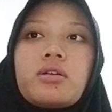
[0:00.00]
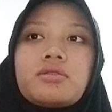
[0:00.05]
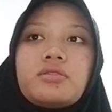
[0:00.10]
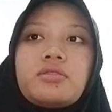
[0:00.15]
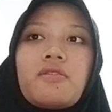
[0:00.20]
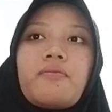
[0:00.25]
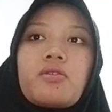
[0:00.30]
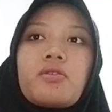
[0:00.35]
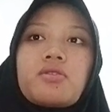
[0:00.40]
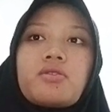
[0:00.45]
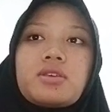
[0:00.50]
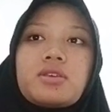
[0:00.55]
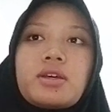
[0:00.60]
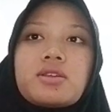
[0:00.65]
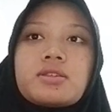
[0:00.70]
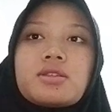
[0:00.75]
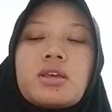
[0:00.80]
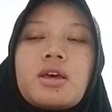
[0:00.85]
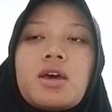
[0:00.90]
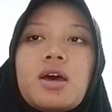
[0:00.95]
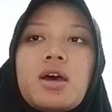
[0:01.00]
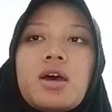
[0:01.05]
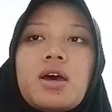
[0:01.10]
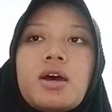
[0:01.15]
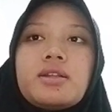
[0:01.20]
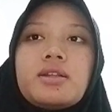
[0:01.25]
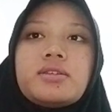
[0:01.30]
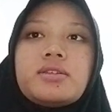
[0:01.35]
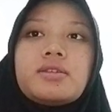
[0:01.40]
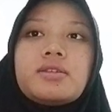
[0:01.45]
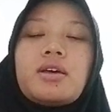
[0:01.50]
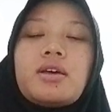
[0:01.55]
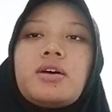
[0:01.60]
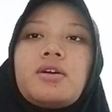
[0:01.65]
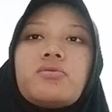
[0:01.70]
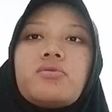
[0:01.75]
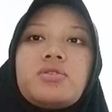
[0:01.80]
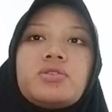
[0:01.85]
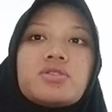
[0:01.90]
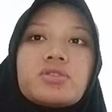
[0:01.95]
This is a research
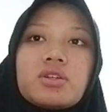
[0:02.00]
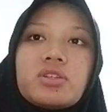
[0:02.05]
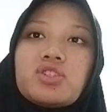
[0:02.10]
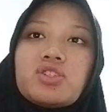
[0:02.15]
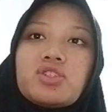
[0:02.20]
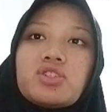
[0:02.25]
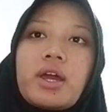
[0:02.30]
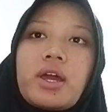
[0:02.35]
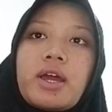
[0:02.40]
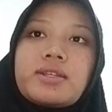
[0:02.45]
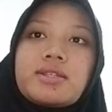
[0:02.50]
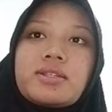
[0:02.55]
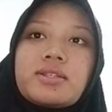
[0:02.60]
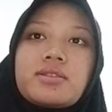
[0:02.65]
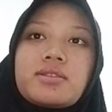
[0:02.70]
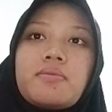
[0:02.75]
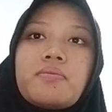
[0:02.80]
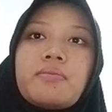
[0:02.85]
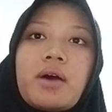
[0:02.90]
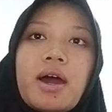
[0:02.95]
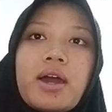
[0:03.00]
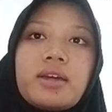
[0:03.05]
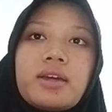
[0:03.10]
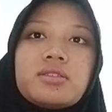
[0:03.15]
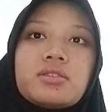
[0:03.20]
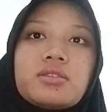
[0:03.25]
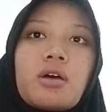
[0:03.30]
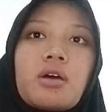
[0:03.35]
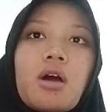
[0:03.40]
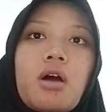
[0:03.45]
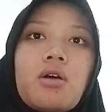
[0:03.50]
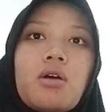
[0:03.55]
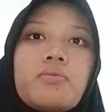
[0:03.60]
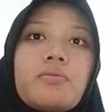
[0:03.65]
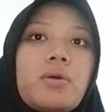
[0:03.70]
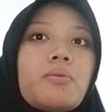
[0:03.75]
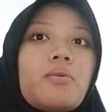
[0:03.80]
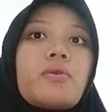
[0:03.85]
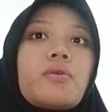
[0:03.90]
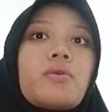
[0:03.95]
examines how memory system,
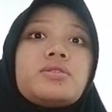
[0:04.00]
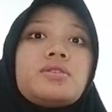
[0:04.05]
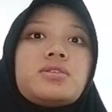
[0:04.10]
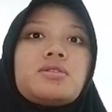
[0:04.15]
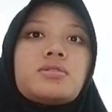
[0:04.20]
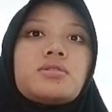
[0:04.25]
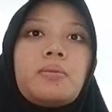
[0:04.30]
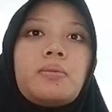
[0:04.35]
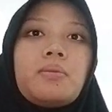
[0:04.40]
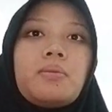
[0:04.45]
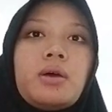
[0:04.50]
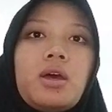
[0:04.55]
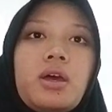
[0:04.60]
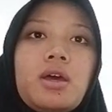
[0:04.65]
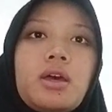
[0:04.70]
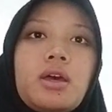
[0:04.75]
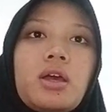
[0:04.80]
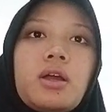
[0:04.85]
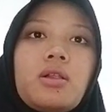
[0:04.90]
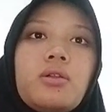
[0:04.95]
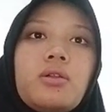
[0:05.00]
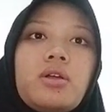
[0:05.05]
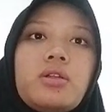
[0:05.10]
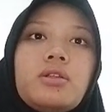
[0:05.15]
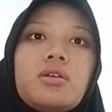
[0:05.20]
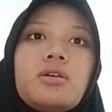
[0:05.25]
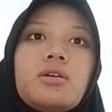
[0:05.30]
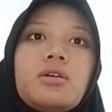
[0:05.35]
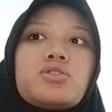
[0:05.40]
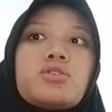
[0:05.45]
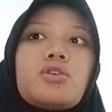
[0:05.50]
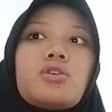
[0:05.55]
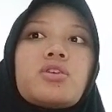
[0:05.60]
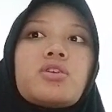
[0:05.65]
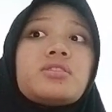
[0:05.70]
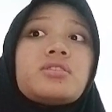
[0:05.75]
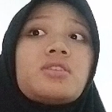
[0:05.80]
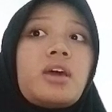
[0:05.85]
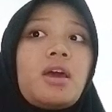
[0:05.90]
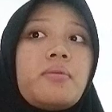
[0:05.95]
including the short-term and long-term
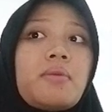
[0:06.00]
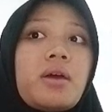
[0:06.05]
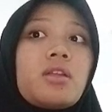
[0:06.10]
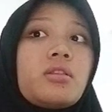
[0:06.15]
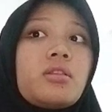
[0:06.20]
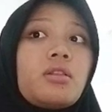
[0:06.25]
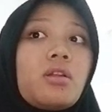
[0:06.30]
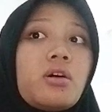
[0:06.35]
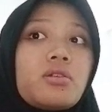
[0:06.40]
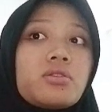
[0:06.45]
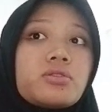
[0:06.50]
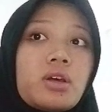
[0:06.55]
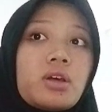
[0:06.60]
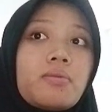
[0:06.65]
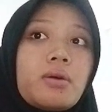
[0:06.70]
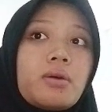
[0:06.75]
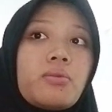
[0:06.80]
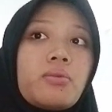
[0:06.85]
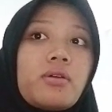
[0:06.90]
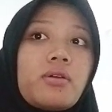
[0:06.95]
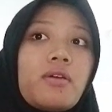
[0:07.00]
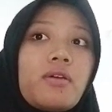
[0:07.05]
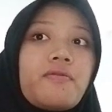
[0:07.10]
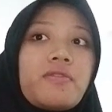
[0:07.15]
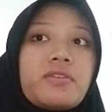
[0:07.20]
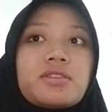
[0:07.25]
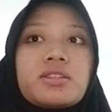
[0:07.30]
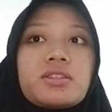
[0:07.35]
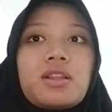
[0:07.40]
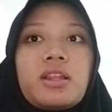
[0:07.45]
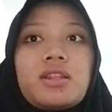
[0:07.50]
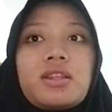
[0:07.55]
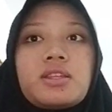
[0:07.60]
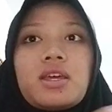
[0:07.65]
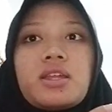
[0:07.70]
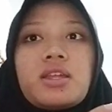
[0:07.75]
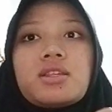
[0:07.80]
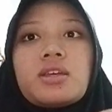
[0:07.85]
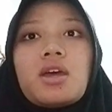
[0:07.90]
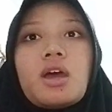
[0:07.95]
memory, facilitate
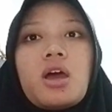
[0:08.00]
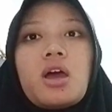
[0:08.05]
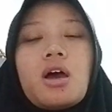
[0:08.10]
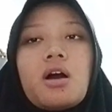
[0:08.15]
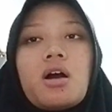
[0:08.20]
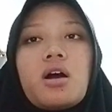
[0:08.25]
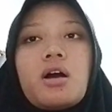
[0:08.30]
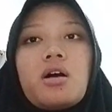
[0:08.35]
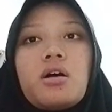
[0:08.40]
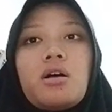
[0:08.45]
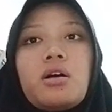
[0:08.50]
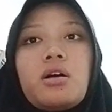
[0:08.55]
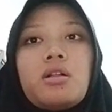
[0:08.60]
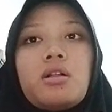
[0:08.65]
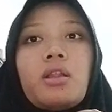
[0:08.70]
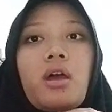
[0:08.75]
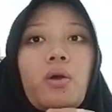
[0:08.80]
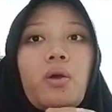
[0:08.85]
language acquisition.